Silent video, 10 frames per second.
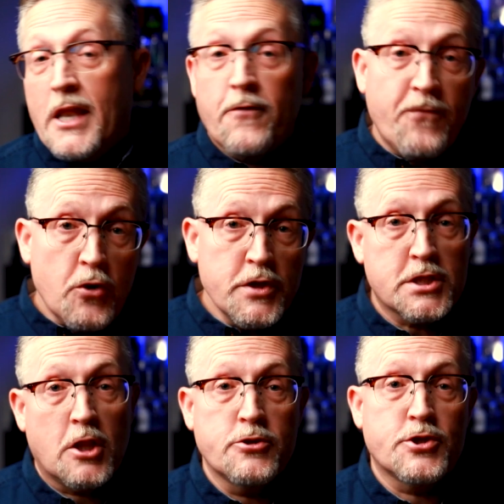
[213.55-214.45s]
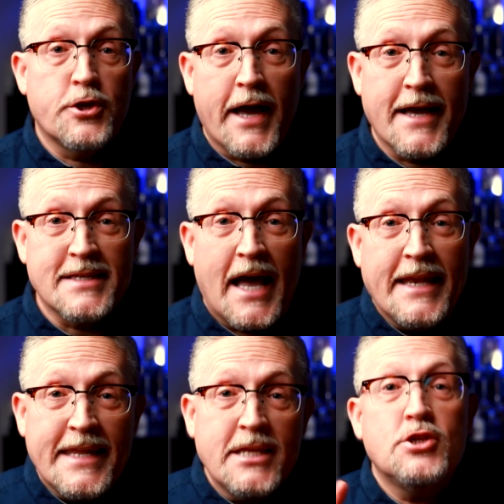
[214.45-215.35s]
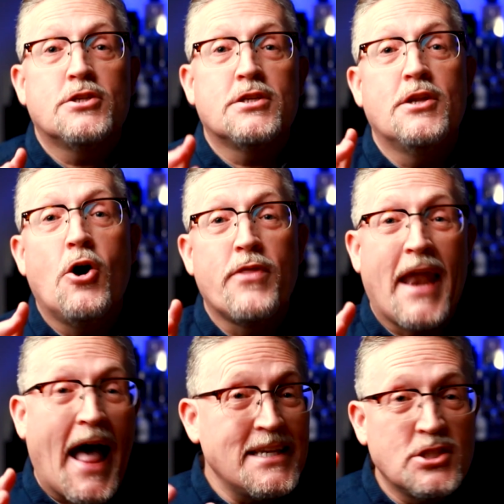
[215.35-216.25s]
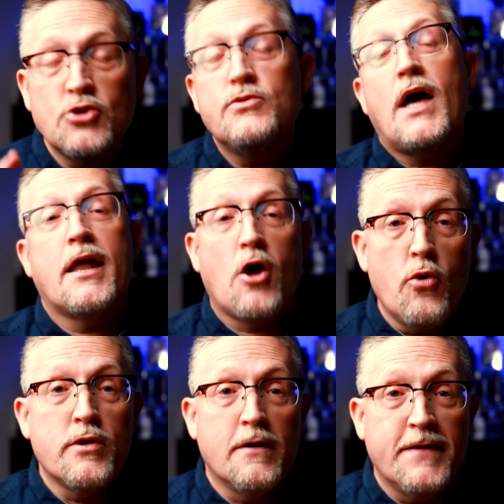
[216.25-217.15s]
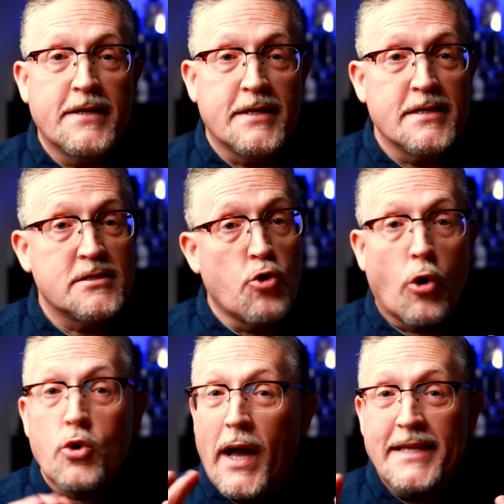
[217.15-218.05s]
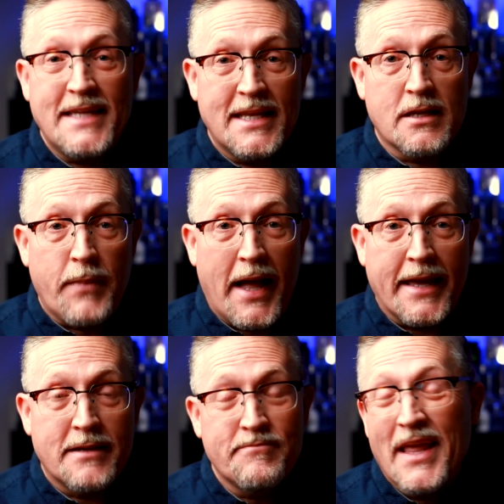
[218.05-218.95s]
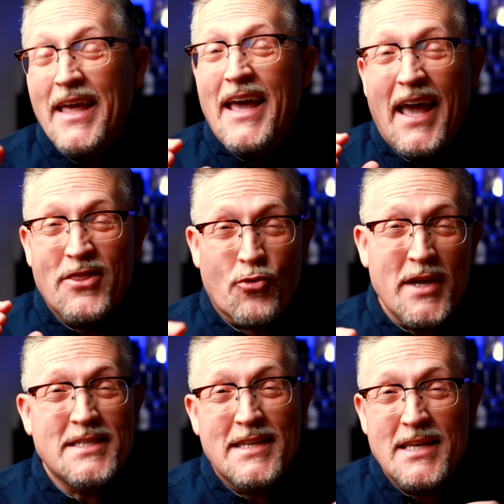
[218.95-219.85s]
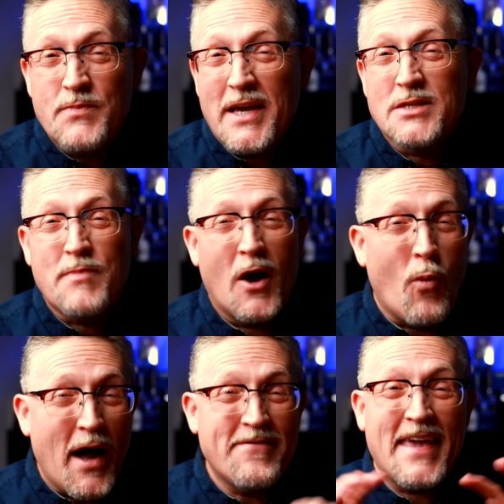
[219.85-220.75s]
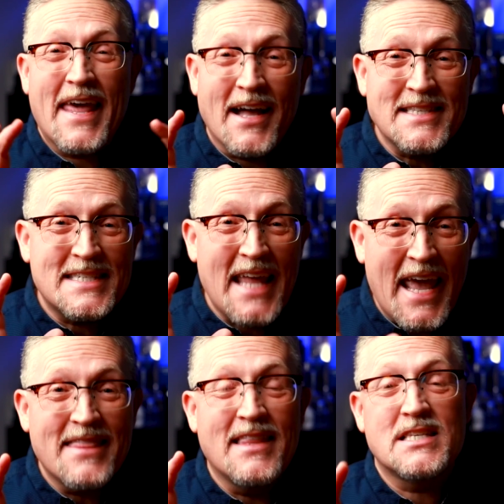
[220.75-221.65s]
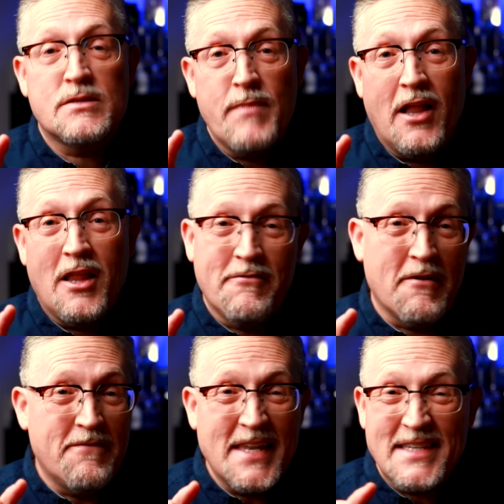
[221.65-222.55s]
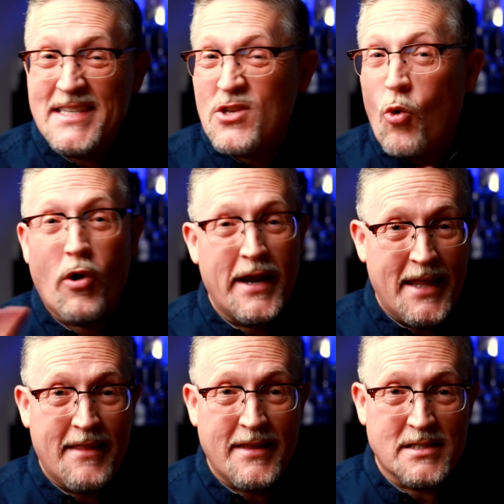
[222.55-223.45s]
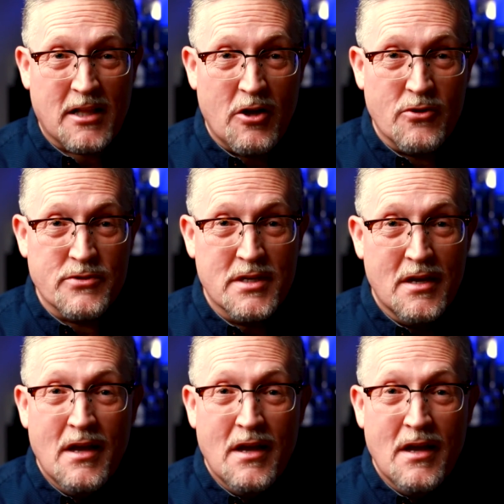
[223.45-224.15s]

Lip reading: Now, full disclosure, you guys, I need you to know that I do not own Aventus, nor do I intend to buy it. And the reason is because my wife cannot stand the smell of Aventus or any of these clones.